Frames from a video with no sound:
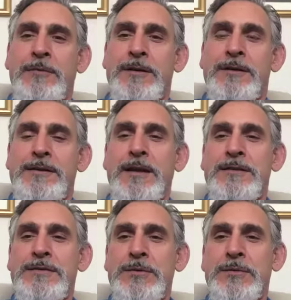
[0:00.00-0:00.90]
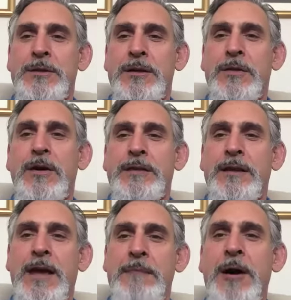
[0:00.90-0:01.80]
to say too, the thought that
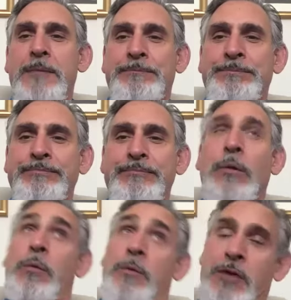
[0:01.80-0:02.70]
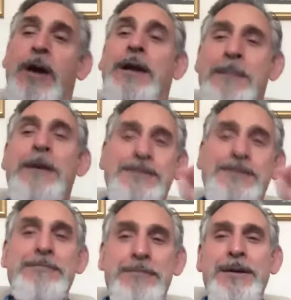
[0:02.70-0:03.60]
came up, we're talking about
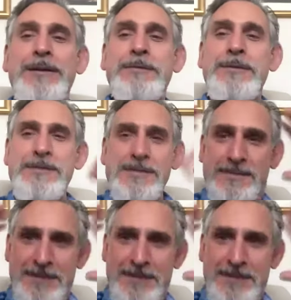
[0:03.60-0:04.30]
suffering, which is the